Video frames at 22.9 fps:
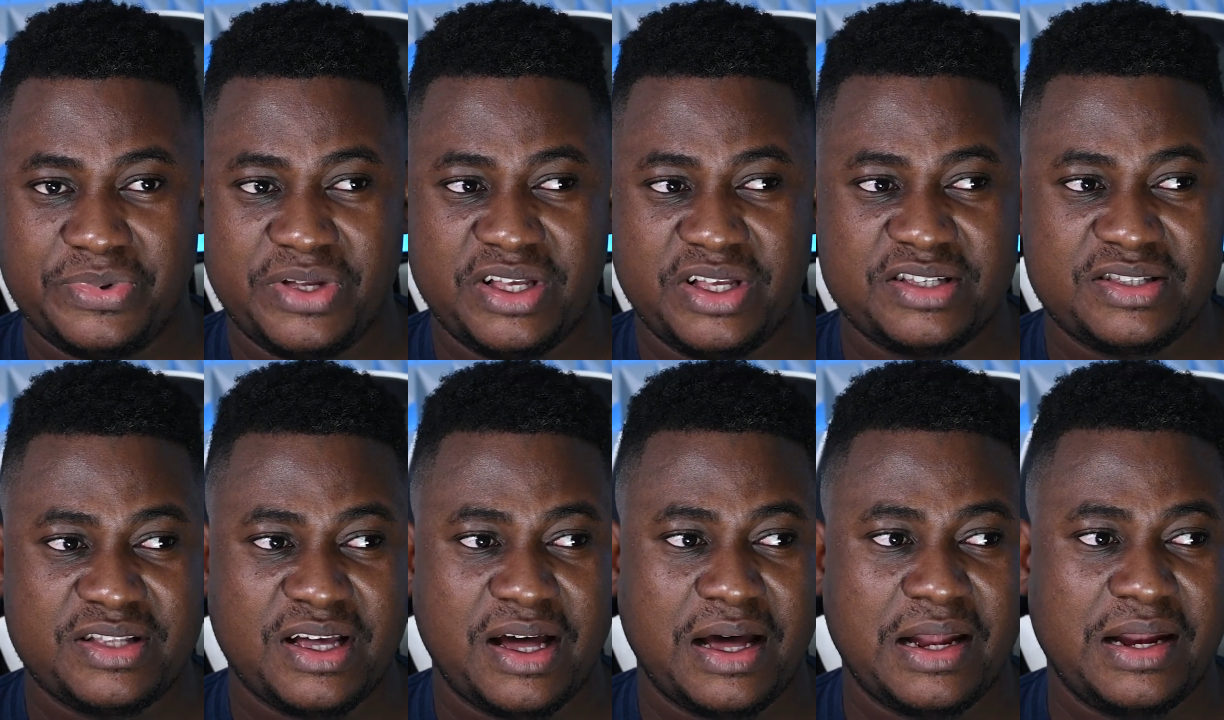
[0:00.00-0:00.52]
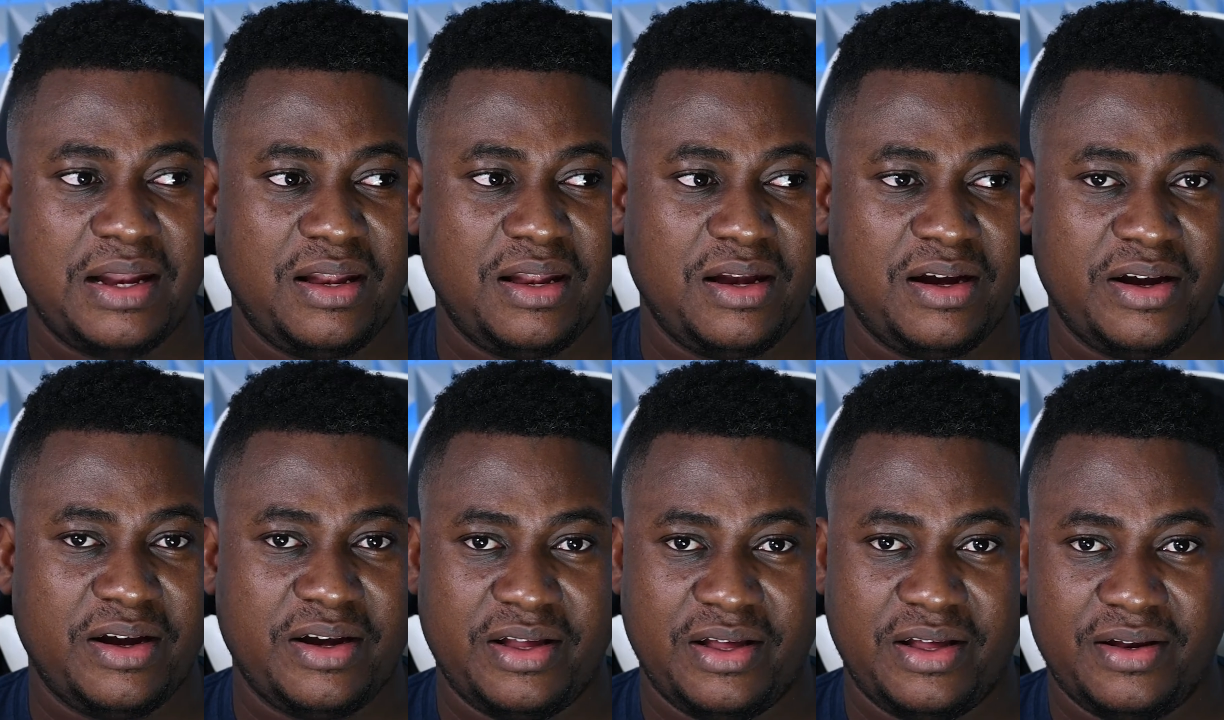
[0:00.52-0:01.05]
Start
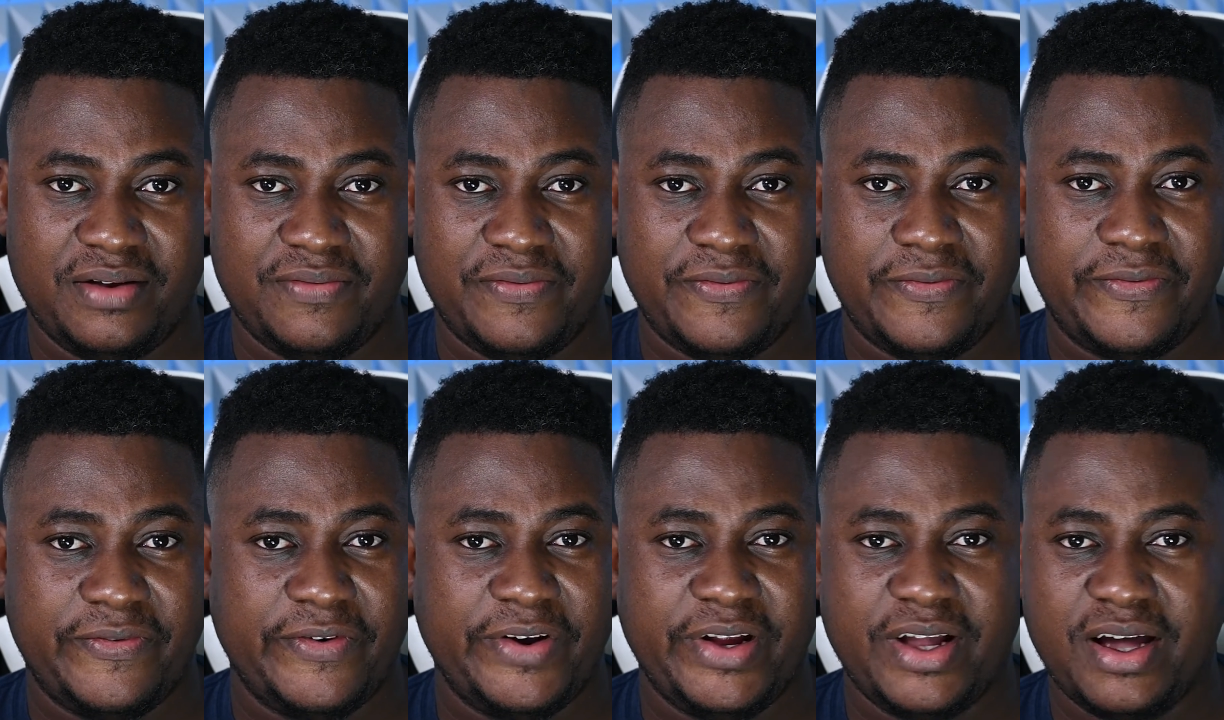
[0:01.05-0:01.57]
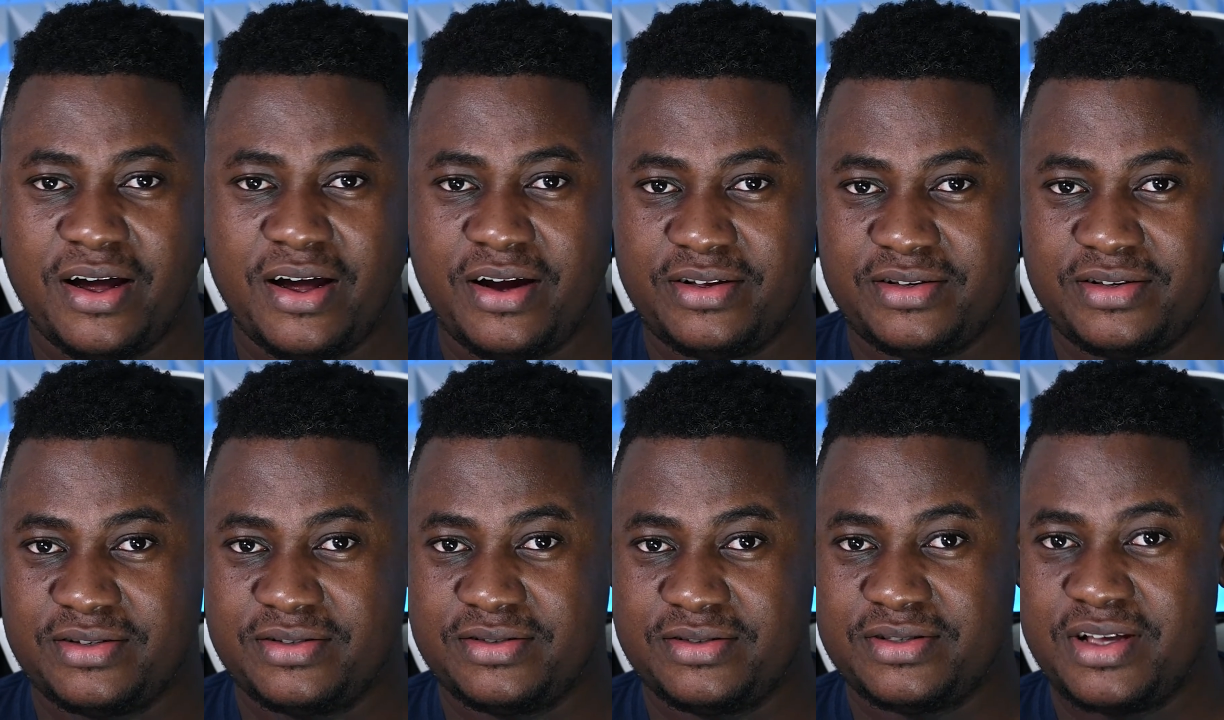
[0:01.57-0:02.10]
learning free
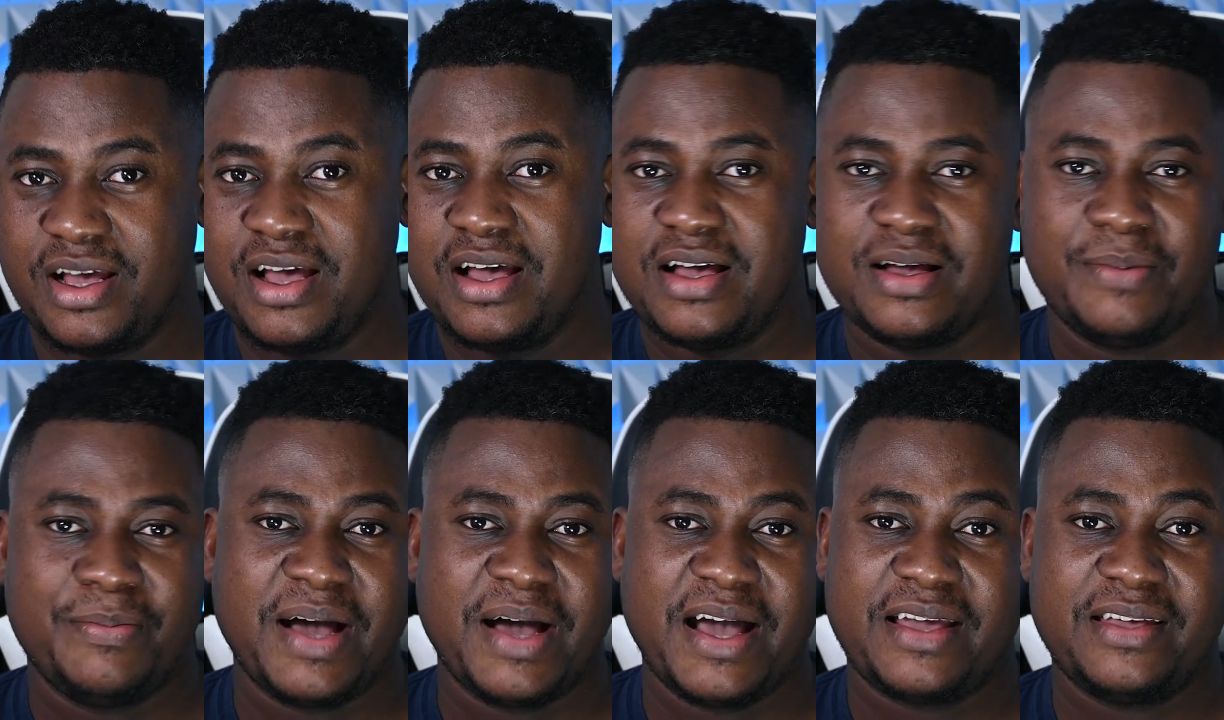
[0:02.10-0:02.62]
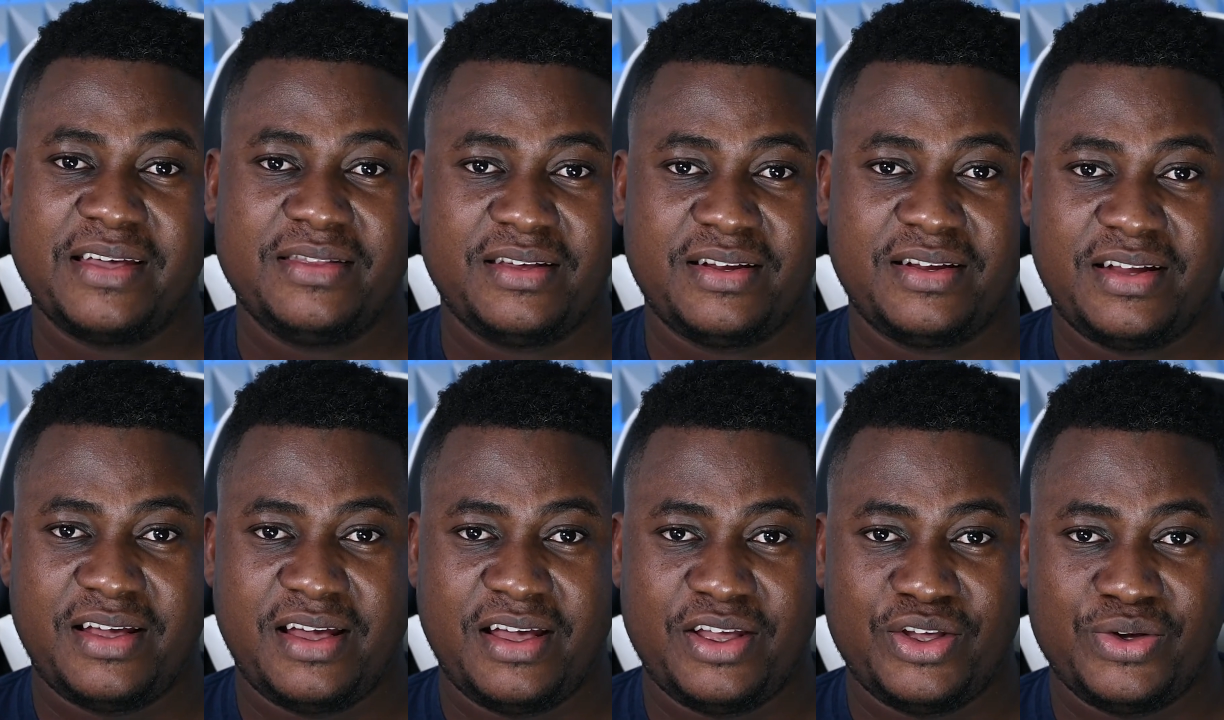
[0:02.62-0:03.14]
articles. Back in the
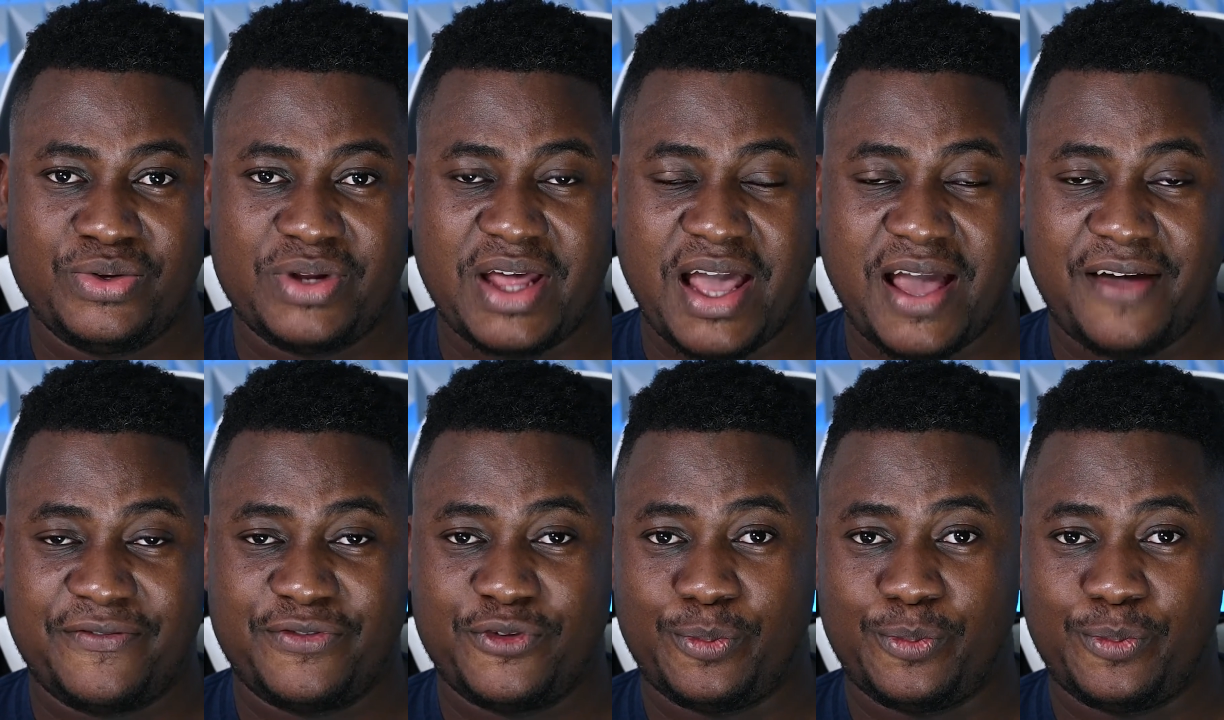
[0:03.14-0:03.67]
day, you'd have to